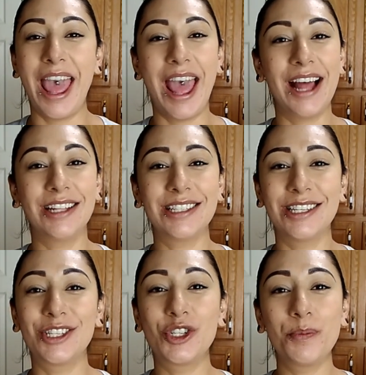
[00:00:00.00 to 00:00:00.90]
and
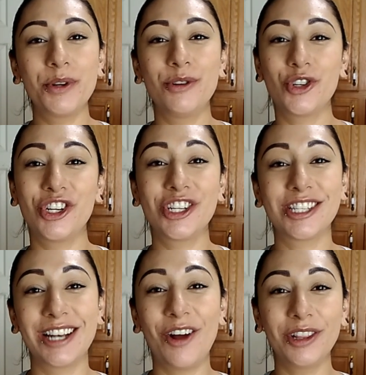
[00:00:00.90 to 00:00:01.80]
is super
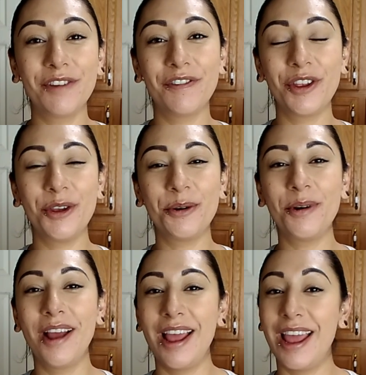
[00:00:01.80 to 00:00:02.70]
nutritious and healthy for you